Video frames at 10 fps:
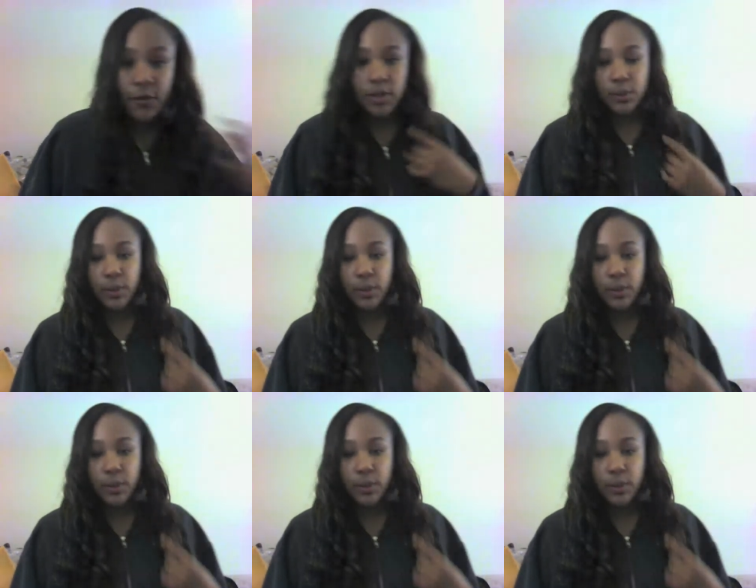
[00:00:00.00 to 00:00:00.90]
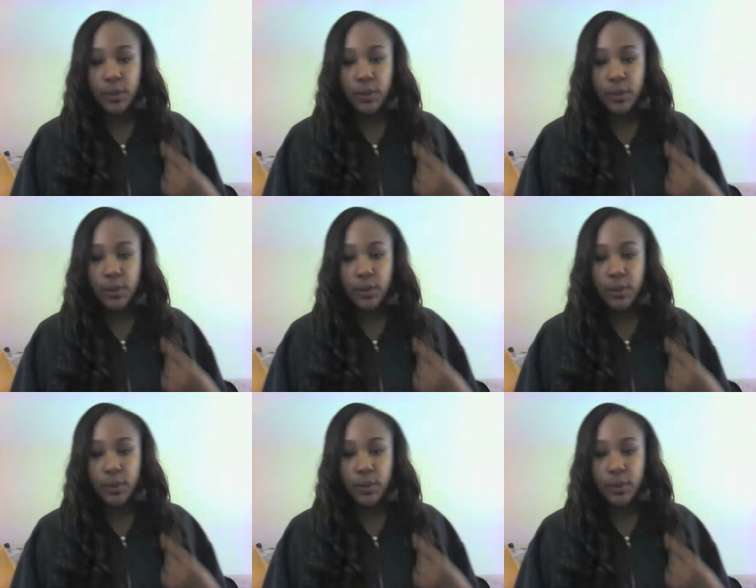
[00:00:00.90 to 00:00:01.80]
sorry, was it for?
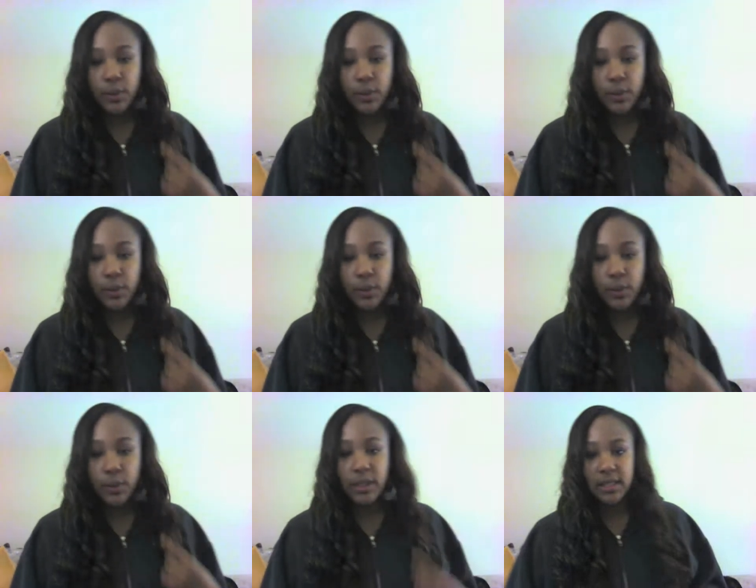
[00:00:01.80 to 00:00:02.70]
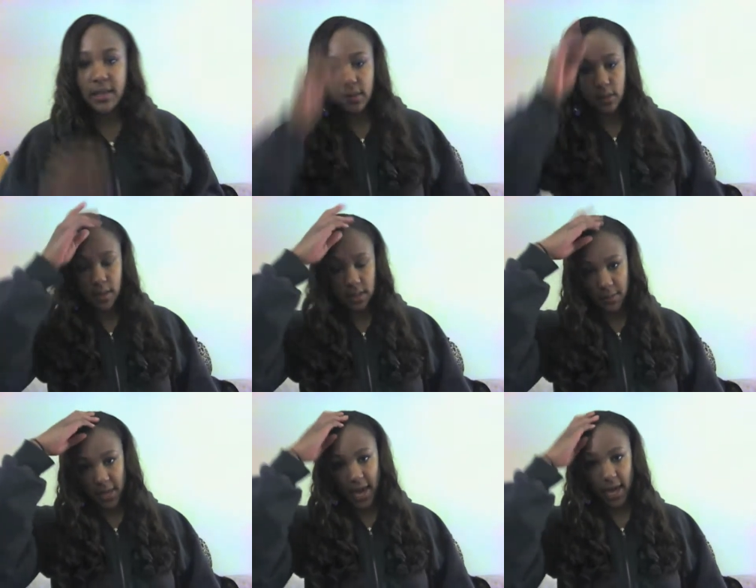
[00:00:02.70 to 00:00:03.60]
P427, so that's
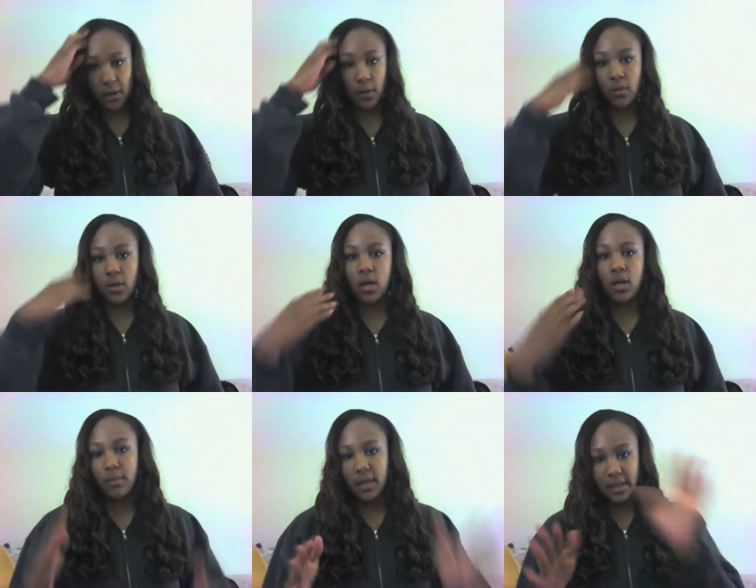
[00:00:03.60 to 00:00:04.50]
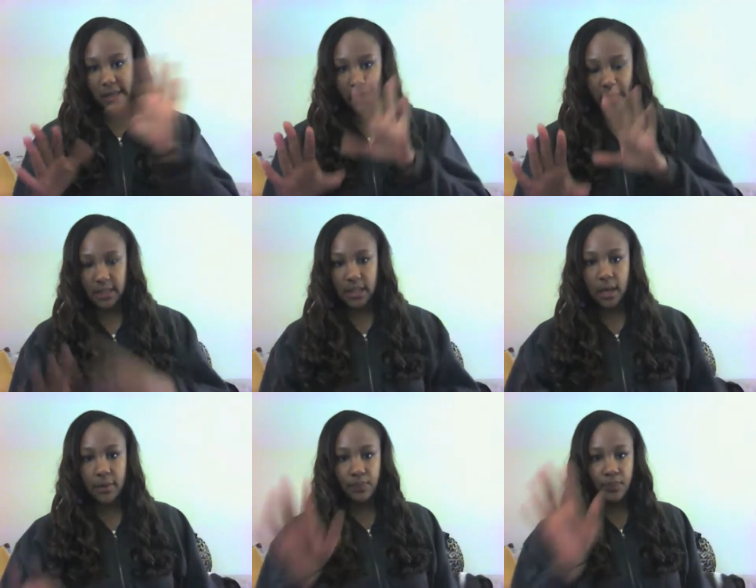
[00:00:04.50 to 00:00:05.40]
piano. Meaning like it's,
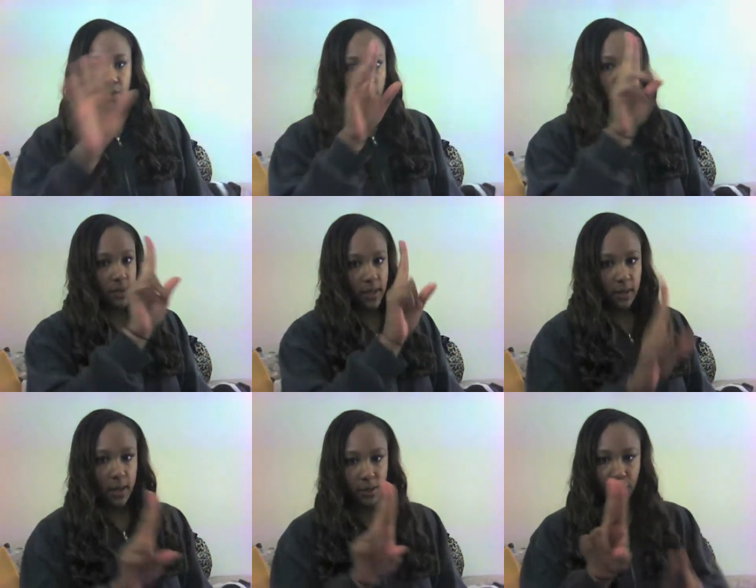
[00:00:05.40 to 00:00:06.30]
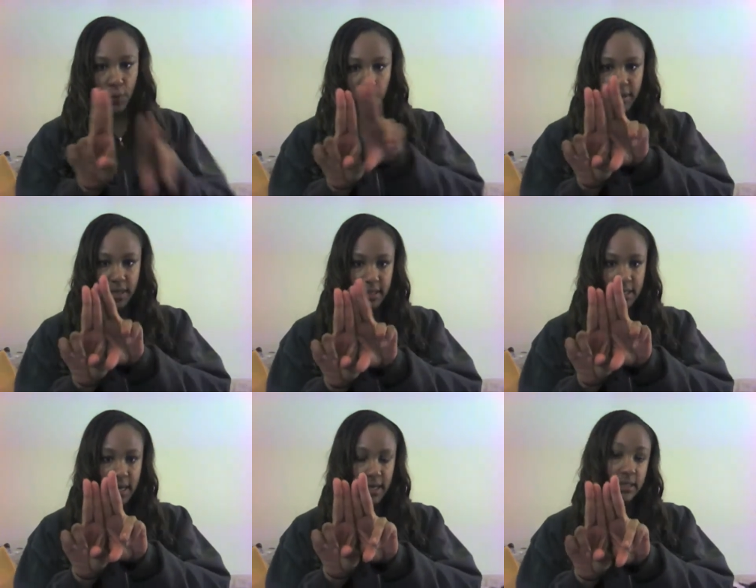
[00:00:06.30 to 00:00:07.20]
um, you'll get color 4, the
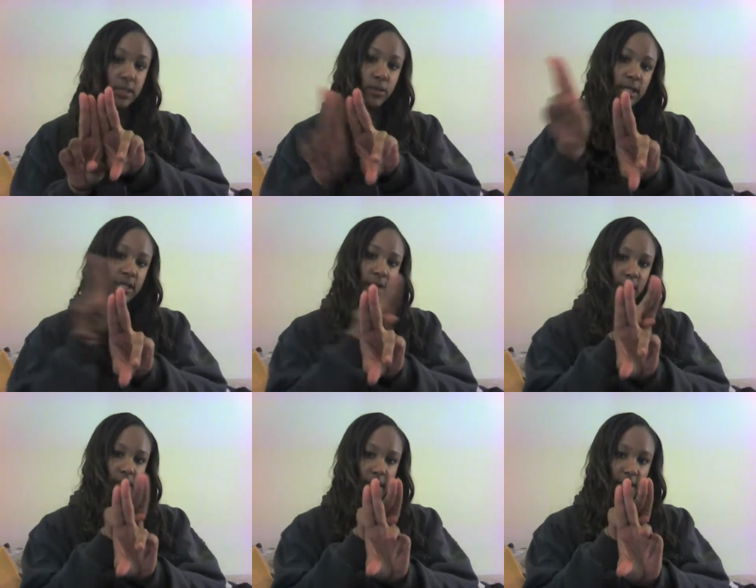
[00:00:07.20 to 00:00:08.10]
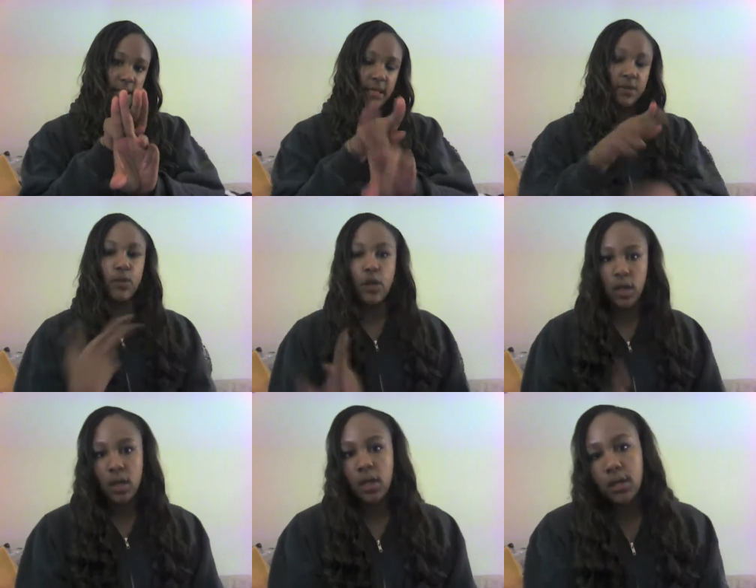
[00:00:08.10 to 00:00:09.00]
next to that is 27, the next
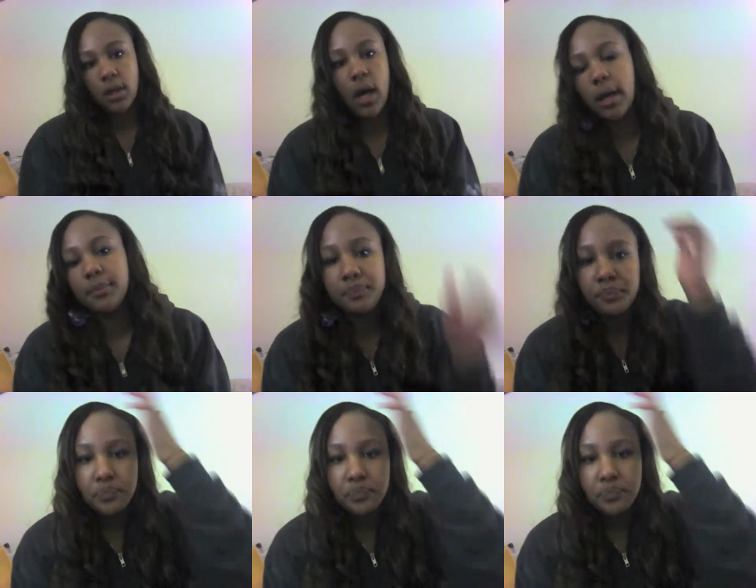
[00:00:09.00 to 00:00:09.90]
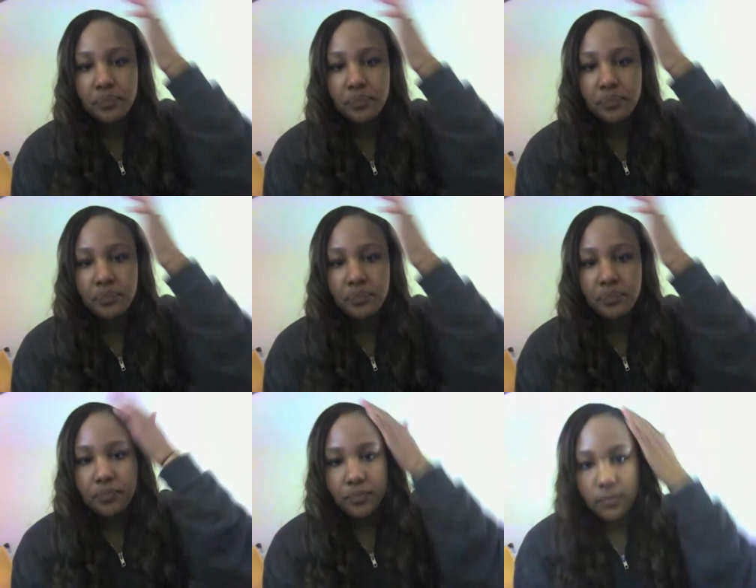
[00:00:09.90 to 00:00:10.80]
to that is 4. Um,
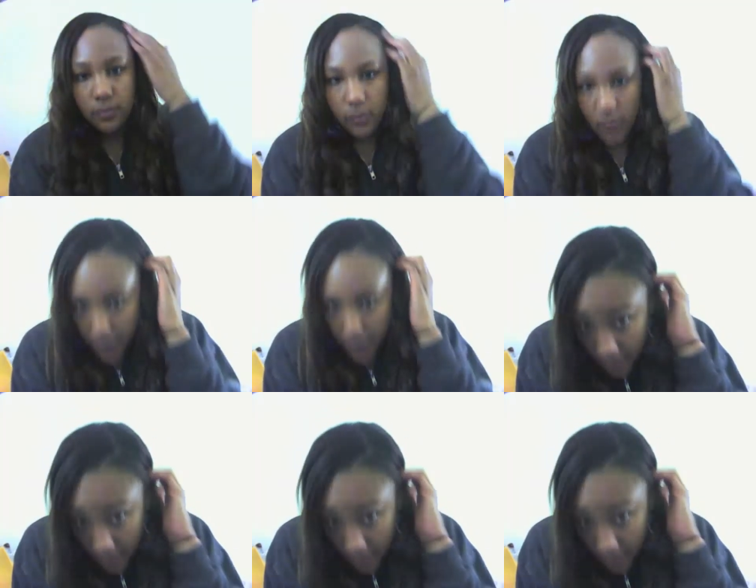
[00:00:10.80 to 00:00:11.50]
but,